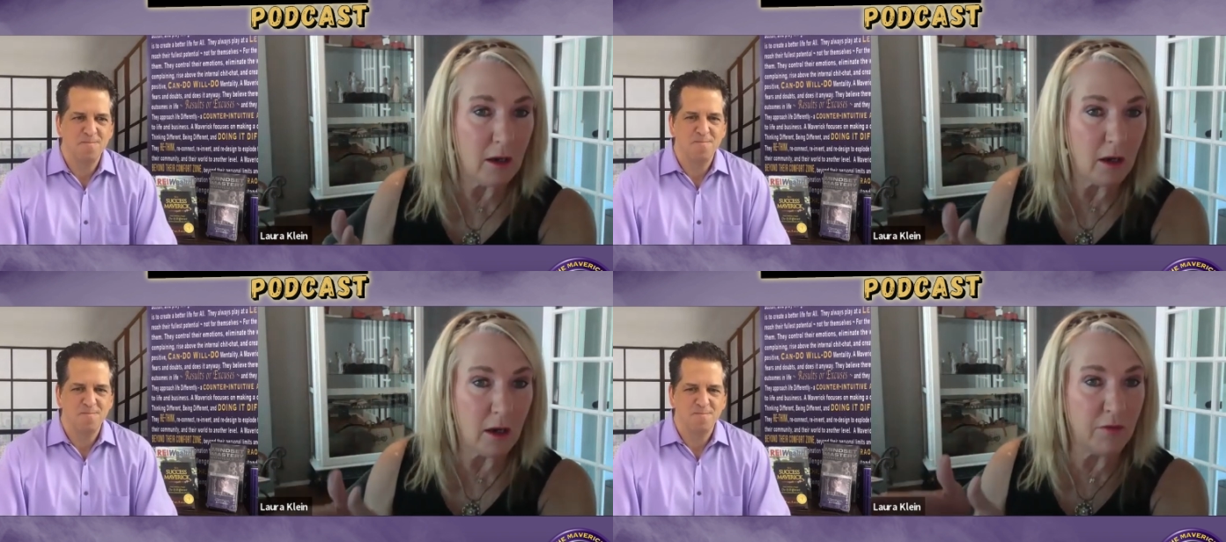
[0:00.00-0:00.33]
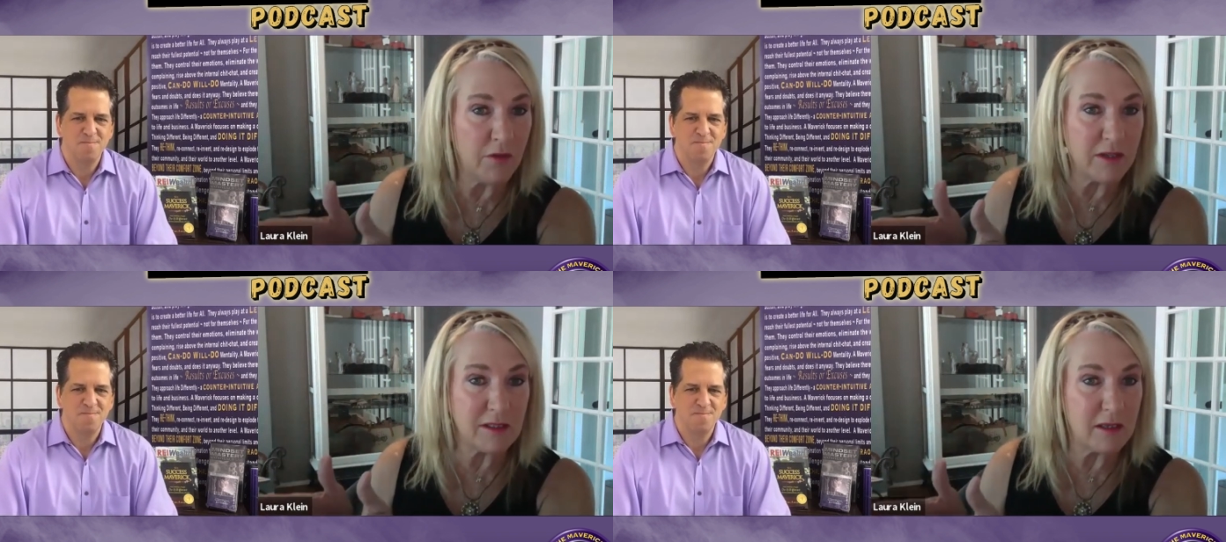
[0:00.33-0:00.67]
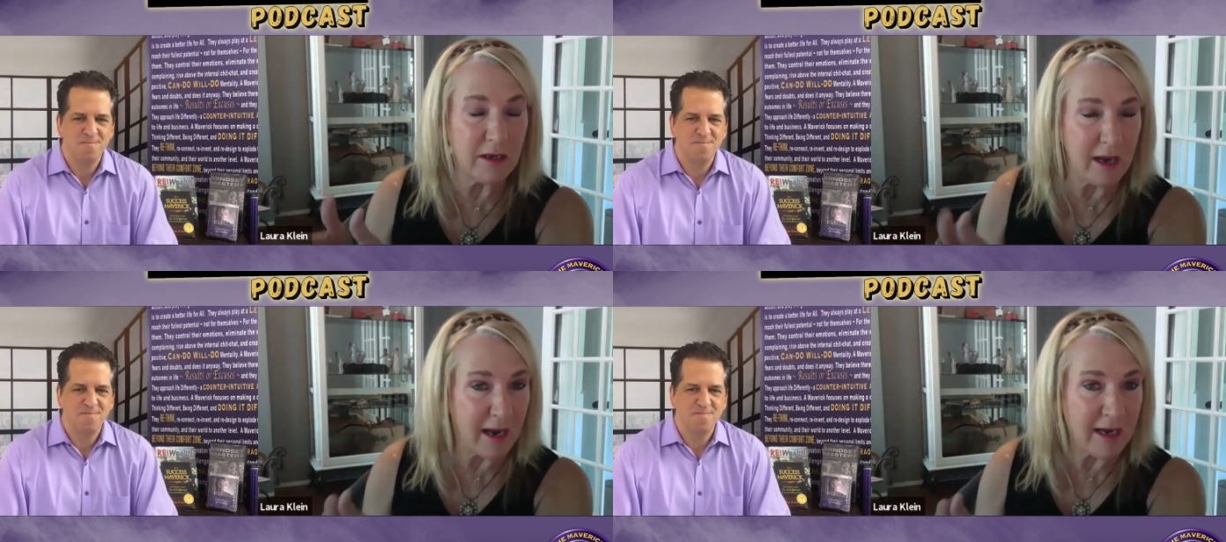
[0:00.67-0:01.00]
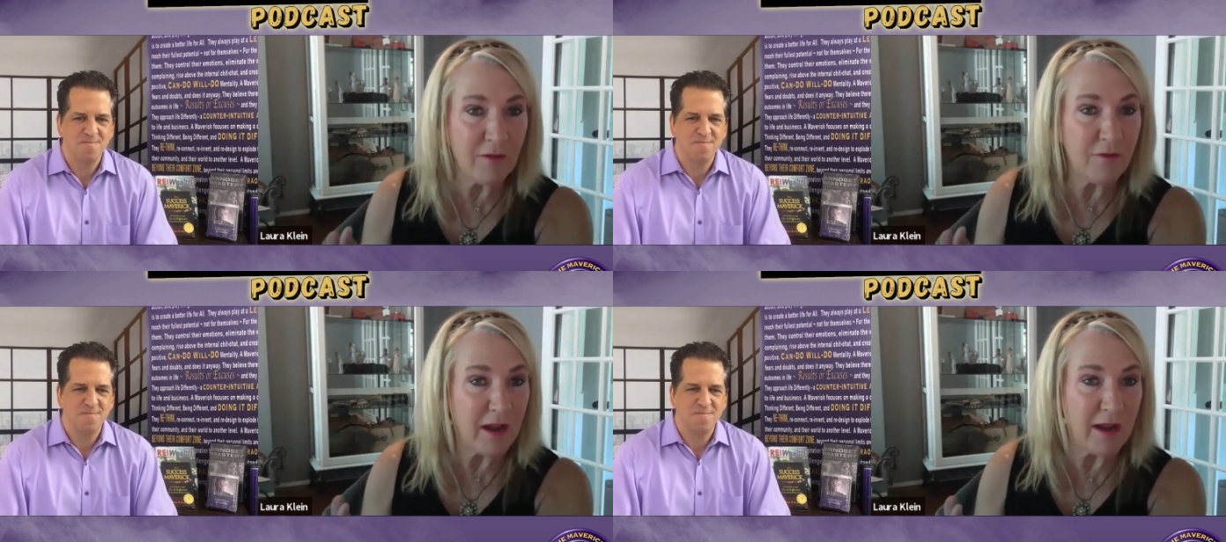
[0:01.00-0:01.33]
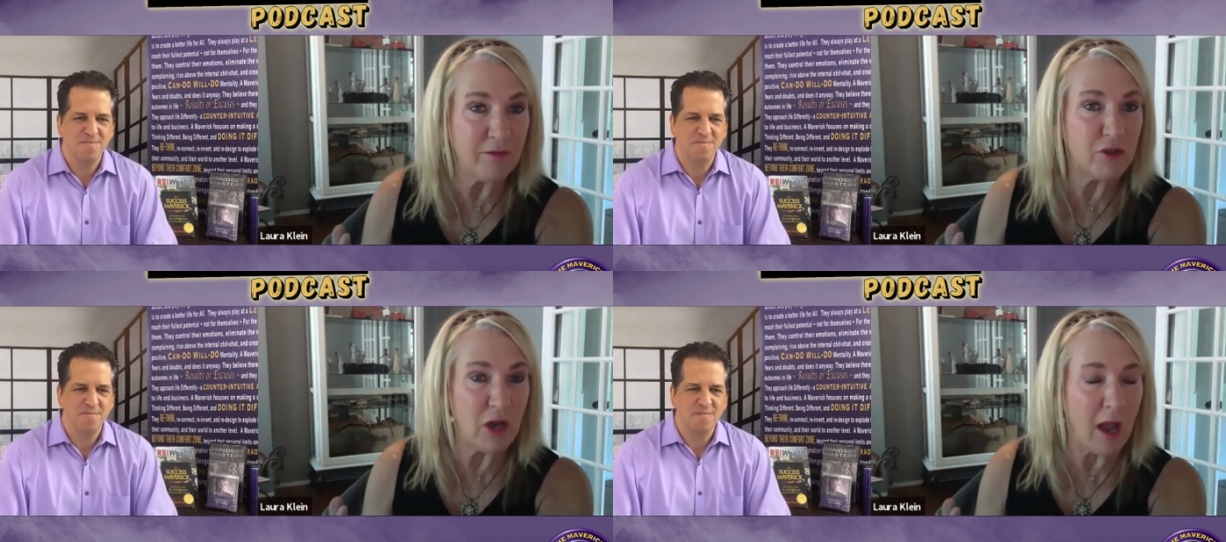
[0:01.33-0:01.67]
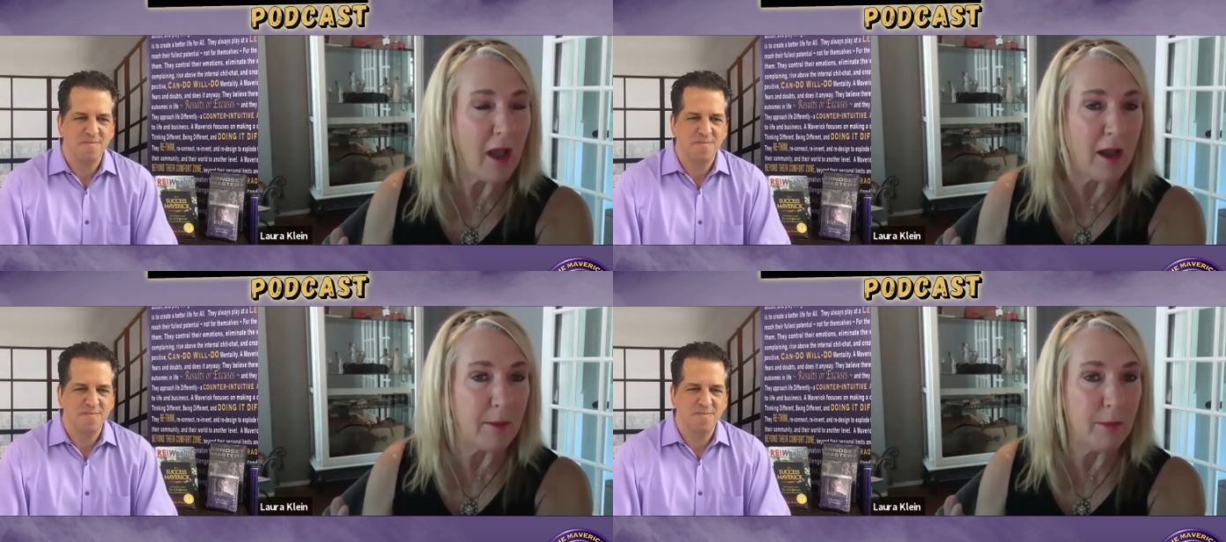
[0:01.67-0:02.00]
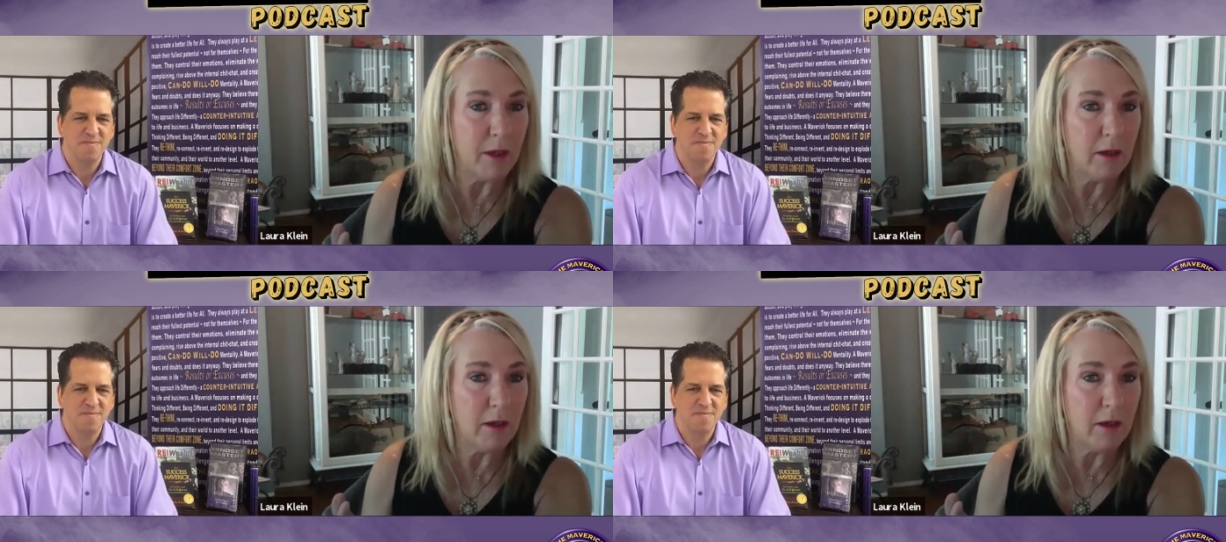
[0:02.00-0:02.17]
Speaker 1: of this nine to five job,